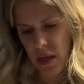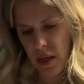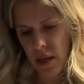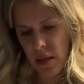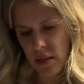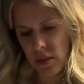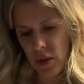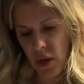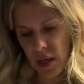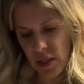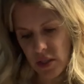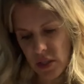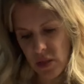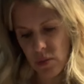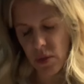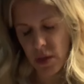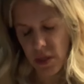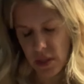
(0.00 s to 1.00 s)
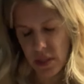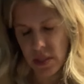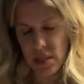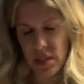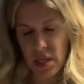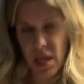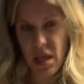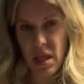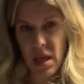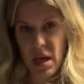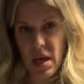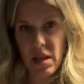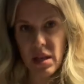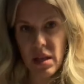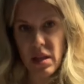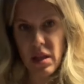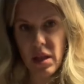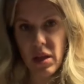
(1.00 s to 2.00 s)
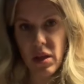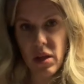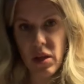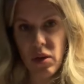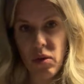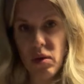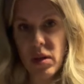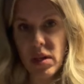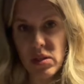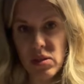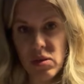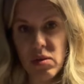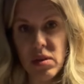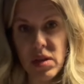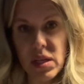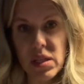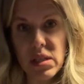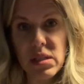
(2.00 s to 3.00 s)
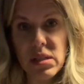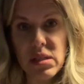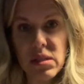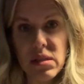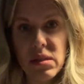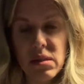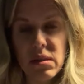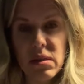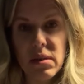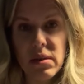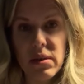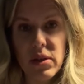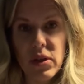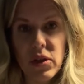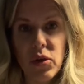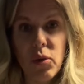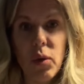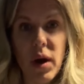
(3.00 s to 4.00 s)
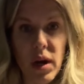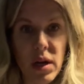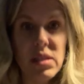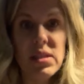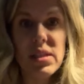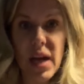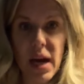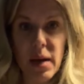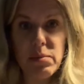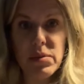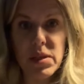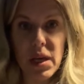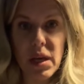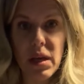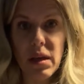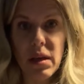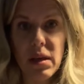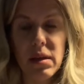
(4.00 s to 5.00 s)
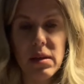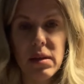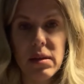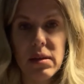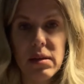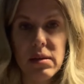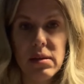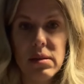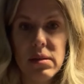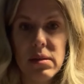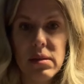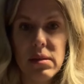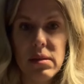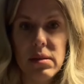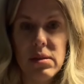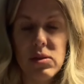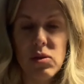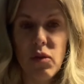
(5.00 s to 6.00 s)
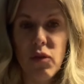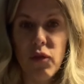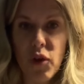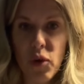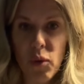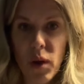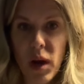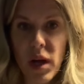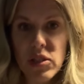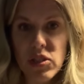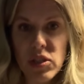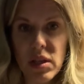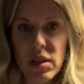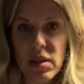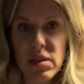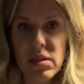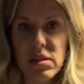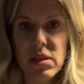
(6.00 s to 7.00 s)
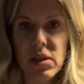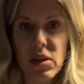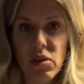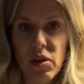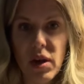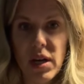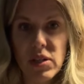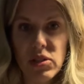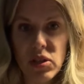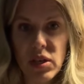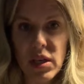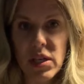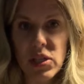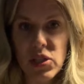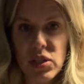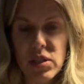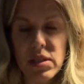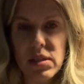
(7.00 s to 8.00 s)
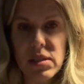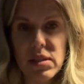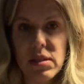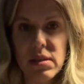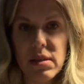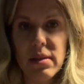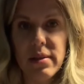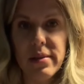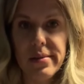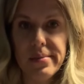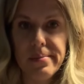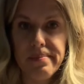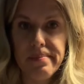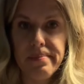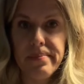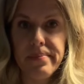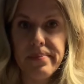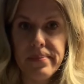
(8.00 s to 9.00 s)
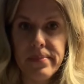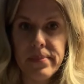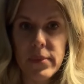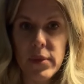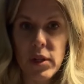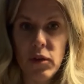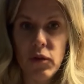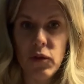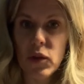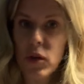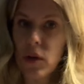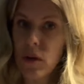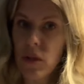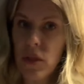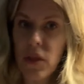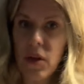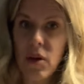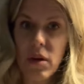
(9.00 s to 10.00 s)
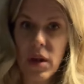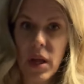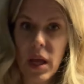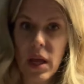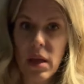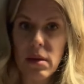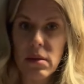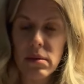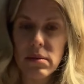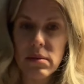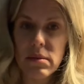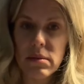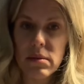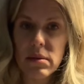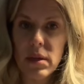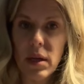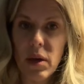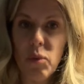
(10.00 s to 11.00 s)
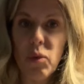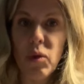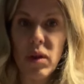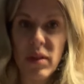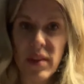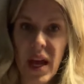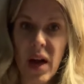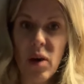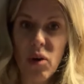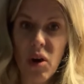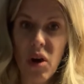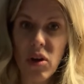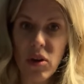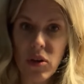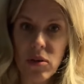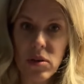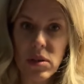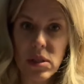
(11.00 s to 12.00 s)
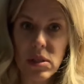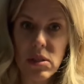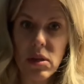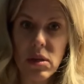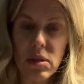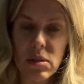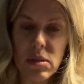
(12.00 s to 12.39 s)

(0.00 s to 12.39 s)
So I just wanted to say that you can do this. You are adapting. So if you're watching this, congratulations. You've turned 30. And we'll now call you an adult.